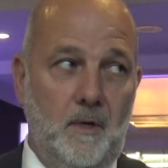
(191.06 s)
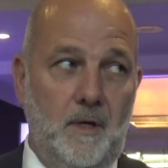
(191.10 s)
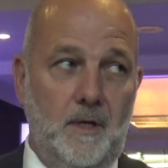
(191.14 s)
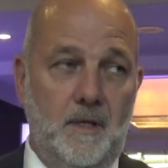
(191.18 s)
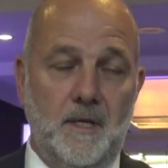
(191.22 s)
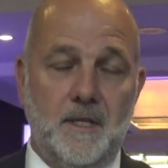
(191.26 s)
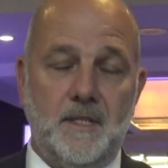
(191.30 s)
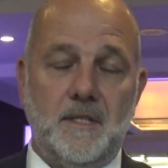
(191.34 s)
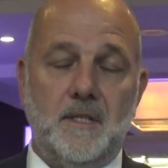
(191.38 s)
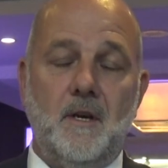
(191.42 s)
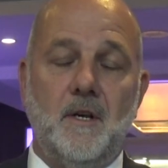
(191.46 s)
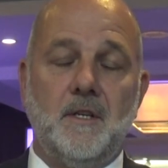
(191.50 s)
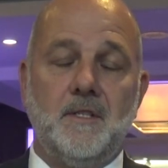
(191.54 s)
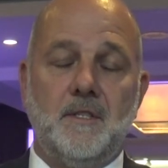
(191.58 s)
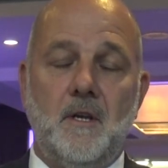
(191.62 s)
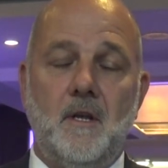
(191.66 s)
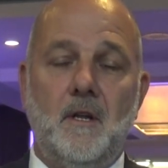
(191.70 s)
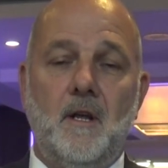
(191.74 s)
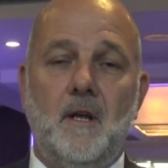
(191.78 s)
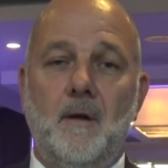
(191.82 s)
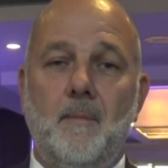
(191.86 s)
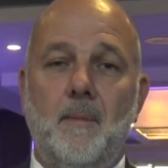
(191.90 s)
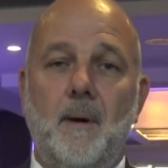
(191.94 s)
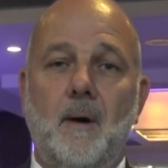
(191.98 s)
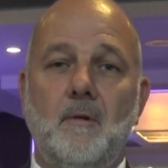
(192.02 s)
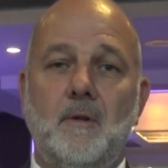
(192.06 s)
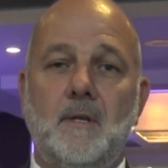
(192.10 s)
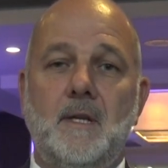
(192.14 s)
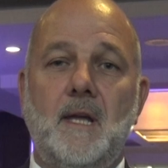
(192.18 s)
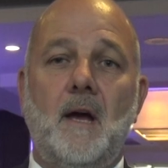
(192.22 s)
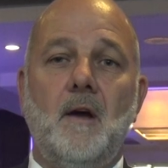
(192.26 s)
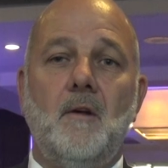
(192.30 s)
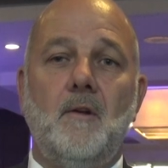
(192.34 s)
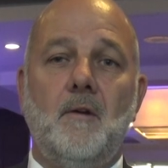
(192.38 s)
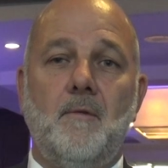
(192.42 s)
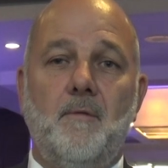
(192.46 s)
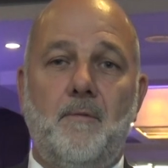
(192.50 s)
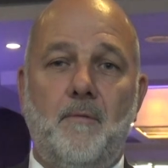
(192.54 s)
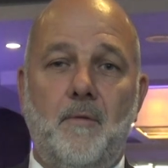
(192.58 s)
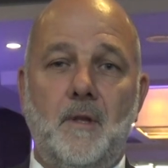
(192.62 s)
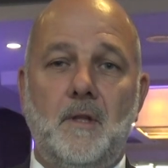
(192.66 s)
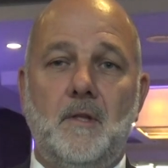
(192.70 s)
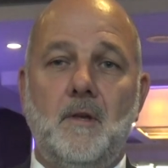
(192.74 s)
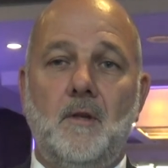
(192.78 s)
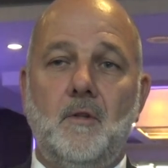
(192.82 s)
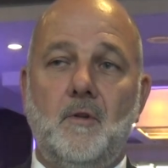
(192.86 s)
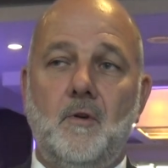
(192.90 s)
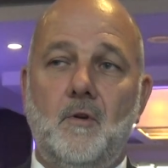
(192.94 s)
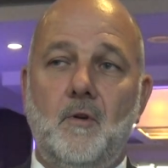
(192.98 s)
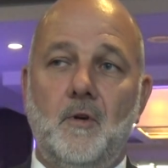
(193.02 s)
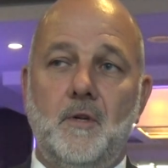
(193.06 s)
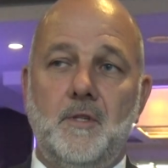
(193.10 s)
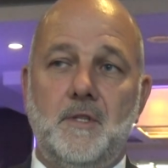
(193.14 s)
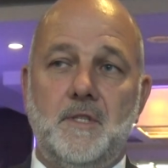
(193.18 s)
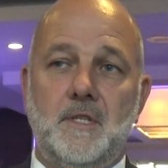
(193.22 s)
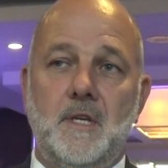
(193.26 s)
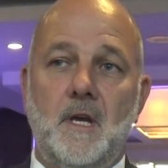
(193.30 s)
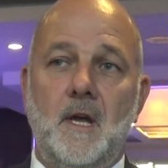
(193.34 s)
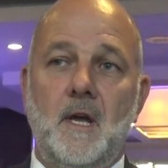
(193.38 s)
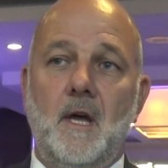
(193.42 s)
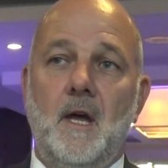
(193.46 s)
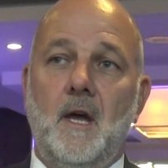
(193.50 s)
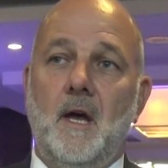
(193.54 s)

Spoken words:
discussed a lot about counterfeited goods,